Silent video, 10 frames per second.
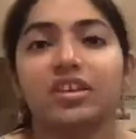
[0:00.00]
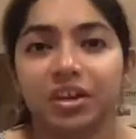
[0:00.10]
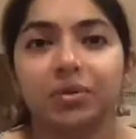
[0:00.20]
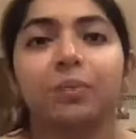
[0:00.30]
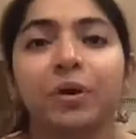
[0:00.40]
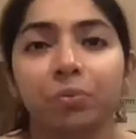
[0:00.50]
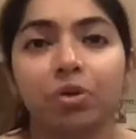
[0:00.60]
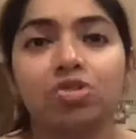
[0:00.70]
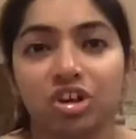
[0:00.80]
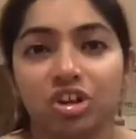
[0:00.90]
need a bit
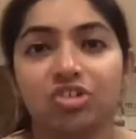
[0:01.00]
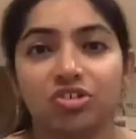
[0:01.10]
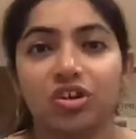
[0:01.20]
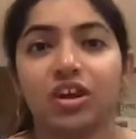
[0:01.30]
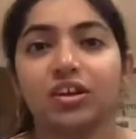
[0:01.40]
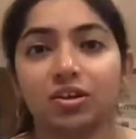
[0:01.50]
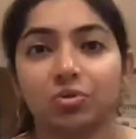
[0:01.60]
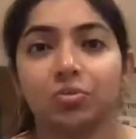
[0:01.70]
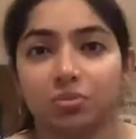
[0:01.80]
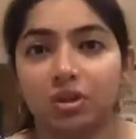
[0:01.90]
more changes, right, and
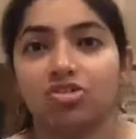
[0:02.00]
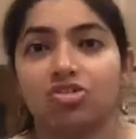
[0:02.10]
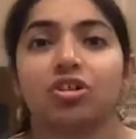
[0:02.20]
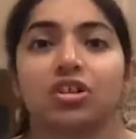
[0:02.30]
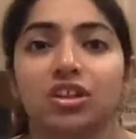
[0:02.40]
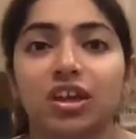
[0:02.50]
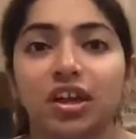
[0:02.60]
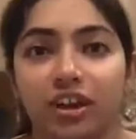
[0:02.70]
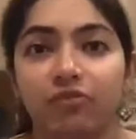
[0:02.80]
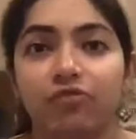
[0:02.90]
to ensure that they
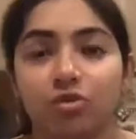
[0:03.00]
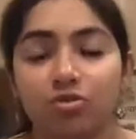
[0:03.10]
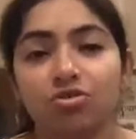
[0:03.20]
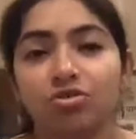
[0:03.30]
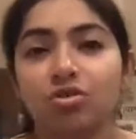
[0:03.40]
are enforced.